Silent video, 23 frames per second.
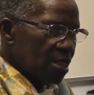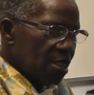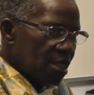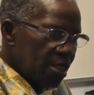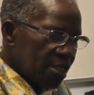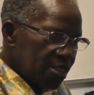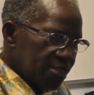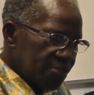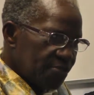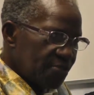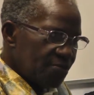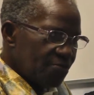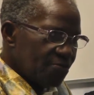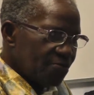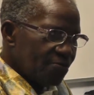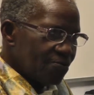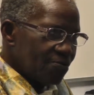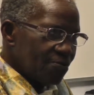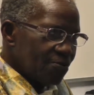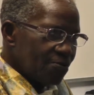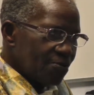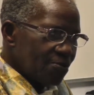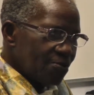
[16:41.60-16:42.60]
it's
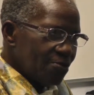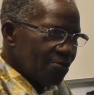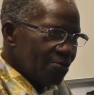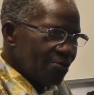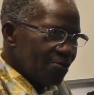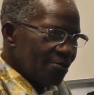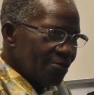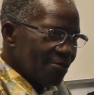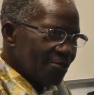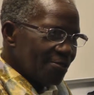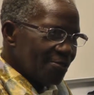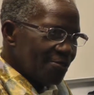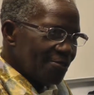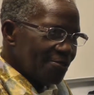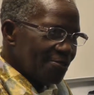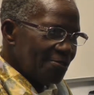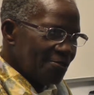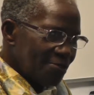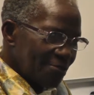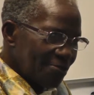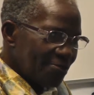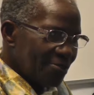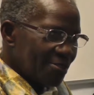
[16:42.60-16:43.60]
your
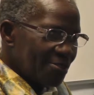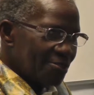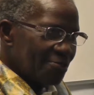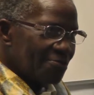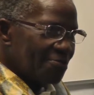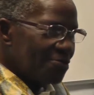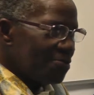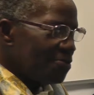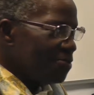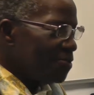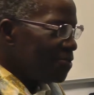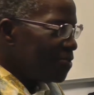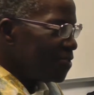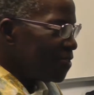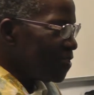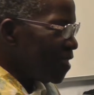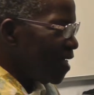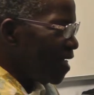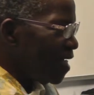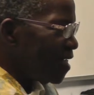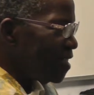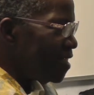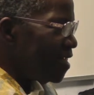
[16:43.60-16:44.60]
daughter or your
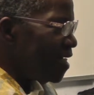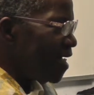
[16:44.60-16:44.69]
son,